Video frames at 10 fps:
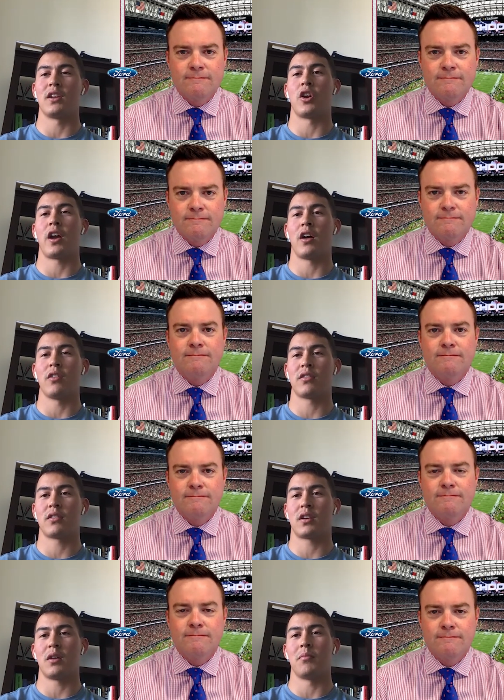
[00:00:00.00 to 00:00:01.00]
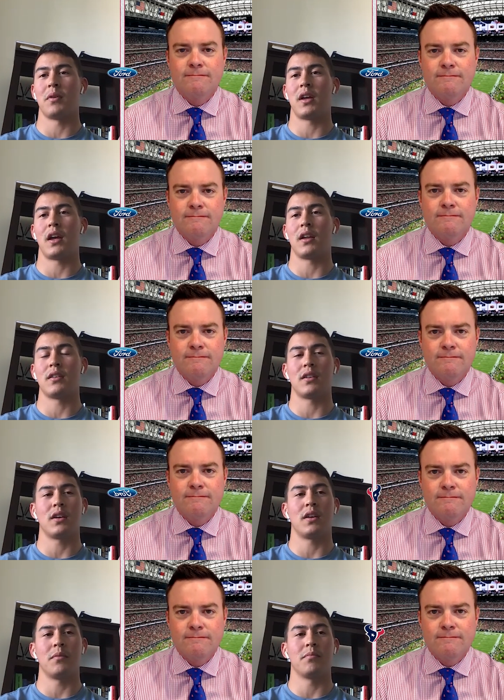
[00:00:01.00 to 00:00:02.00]
Speaker 1: and your health come at
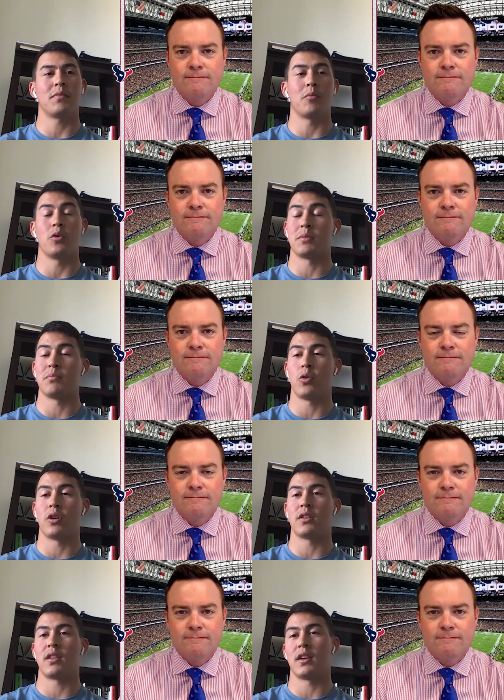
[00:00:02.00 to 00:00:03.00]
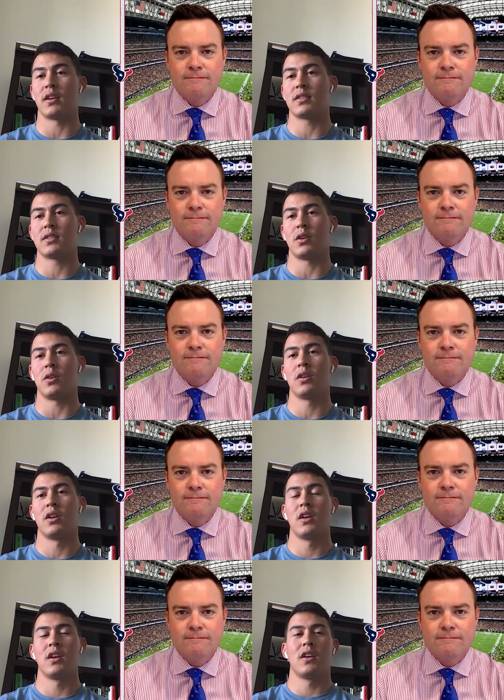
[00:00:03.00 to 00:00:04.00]
the most important things. So
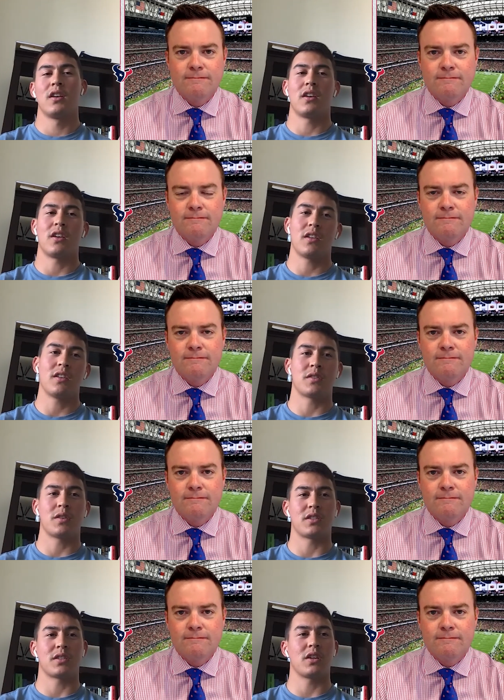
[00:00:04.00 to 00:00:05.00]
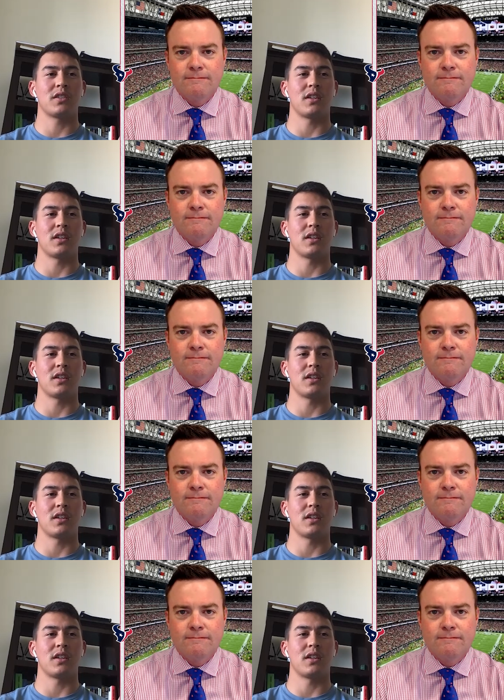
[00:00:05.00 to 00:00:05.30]
it's good